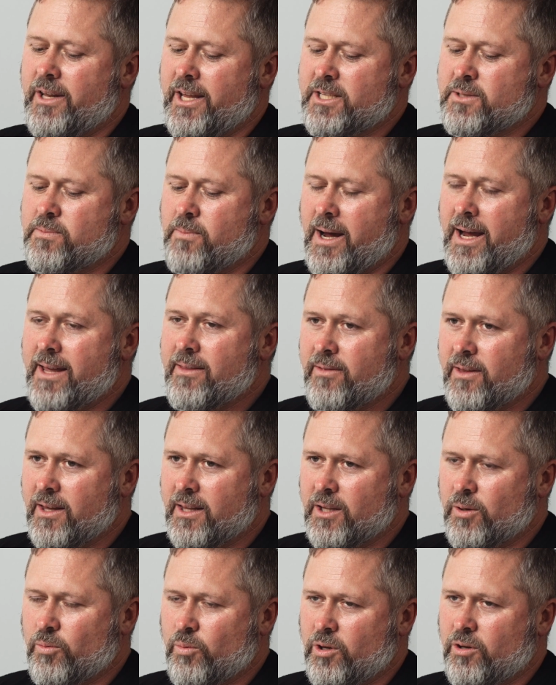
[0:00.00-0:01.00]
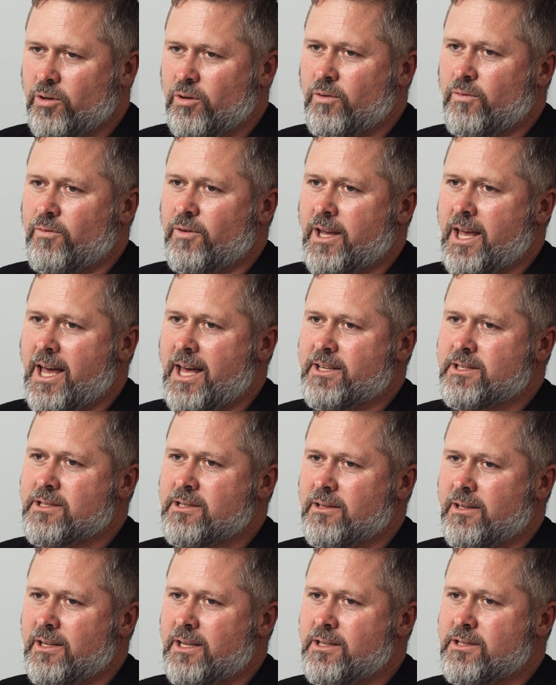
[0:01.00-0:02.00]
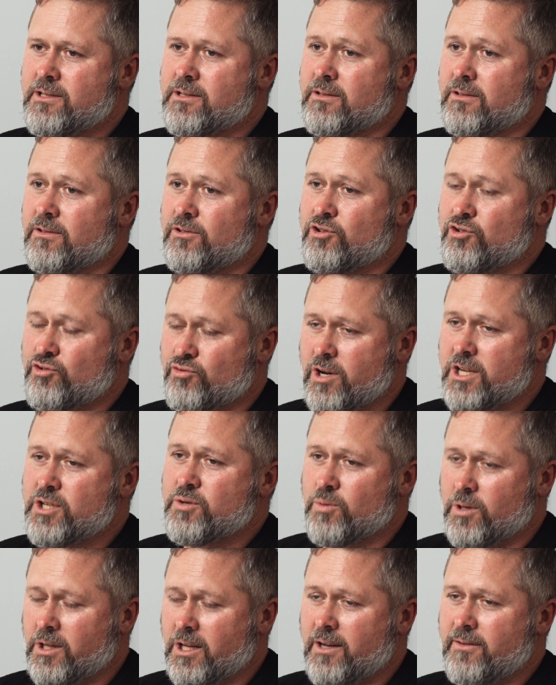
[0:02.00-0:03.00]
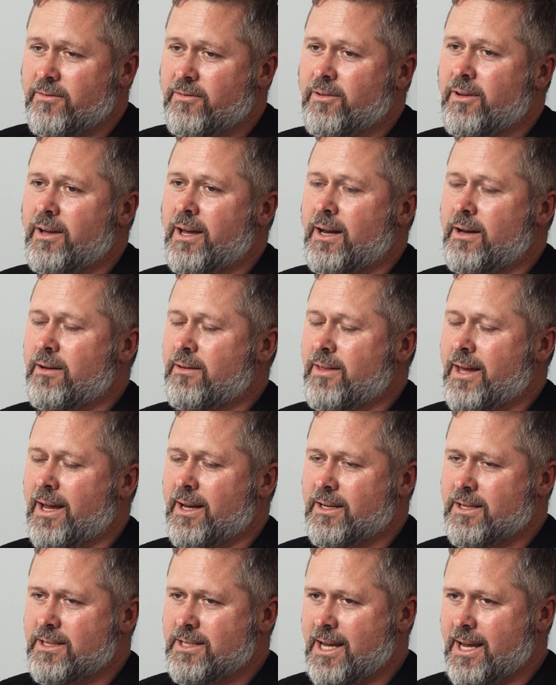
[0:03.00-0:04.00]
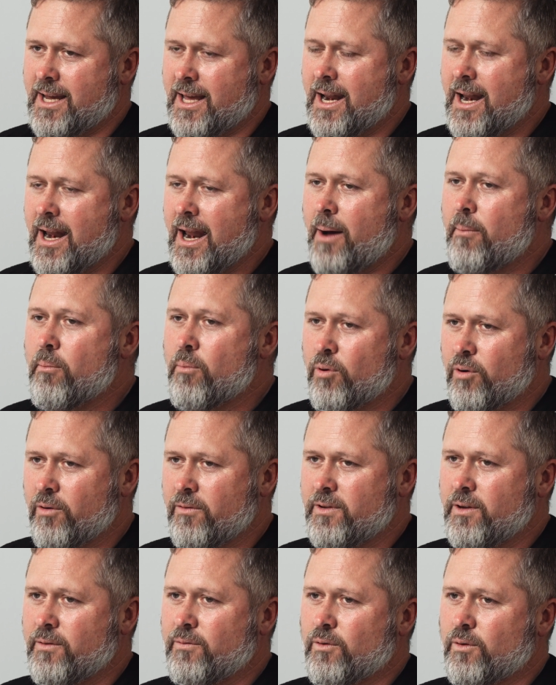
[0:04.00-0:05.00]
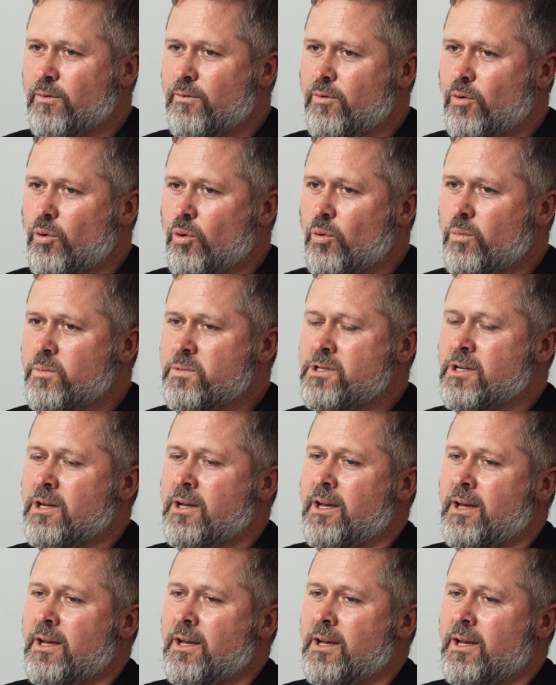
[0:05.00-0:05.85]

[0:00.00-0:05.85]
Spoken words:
next main thing that we do for cats is stress relief, and that can take a number of different forms.